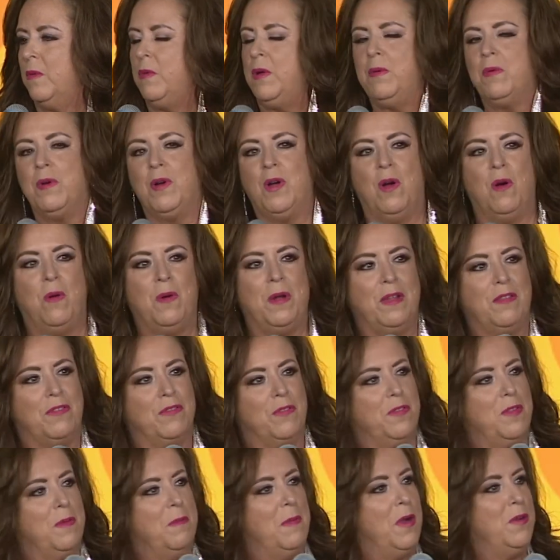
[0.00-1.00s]
We were going
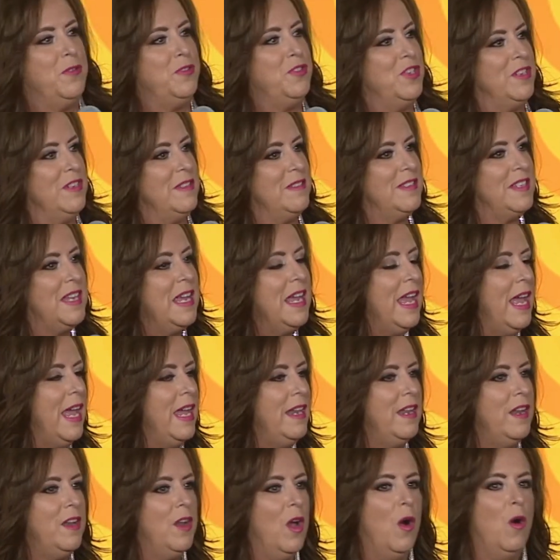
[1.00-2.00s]
through the motions,
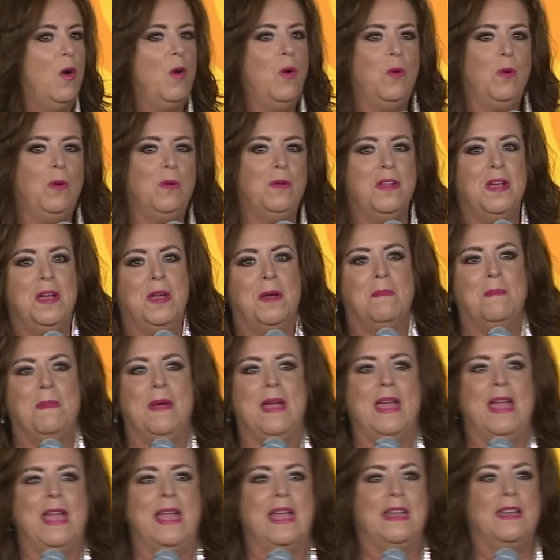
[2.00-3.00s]
and an old
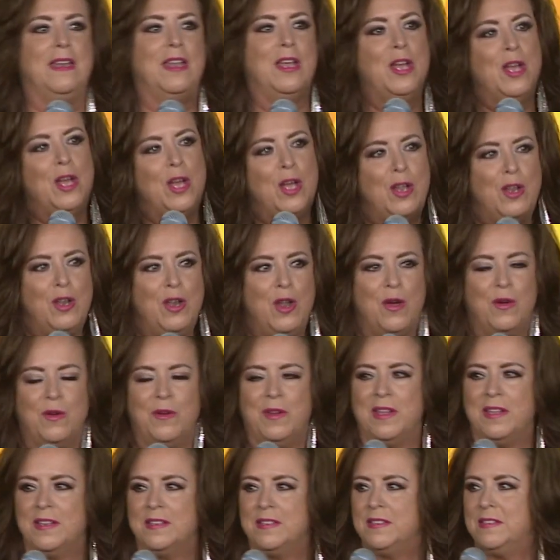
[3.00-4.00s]
man
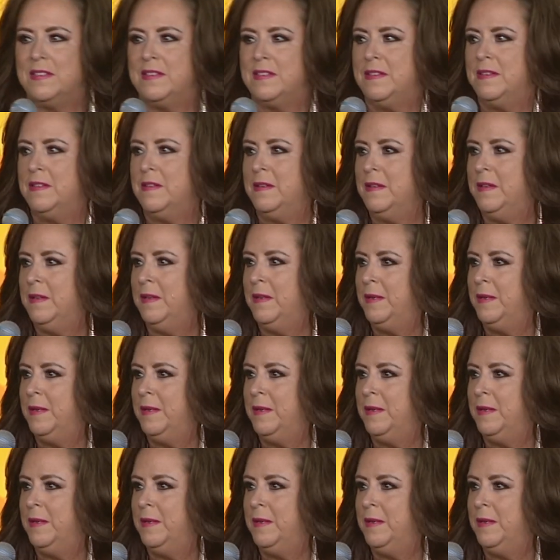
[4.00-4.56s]
noticed.